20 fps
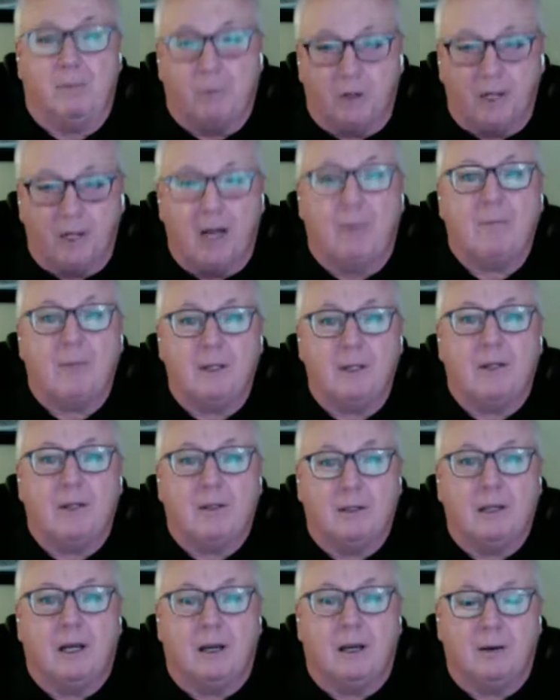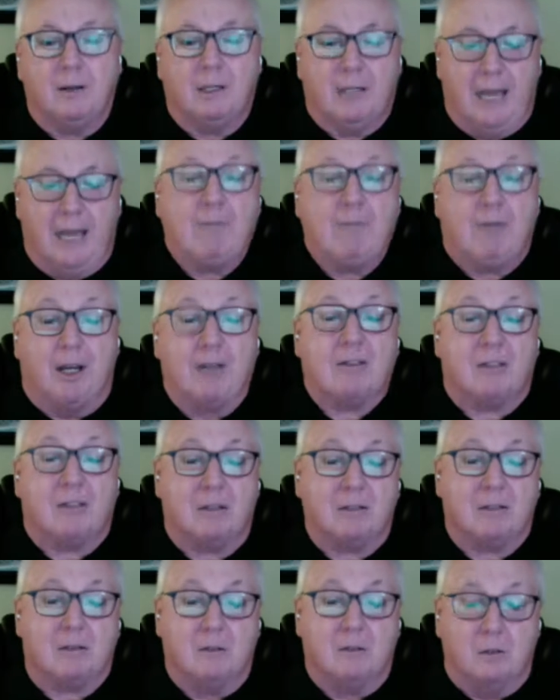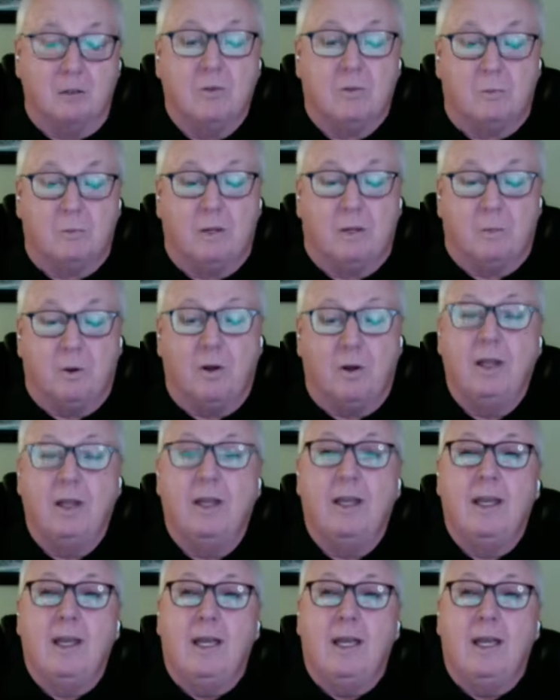People came to us as news people.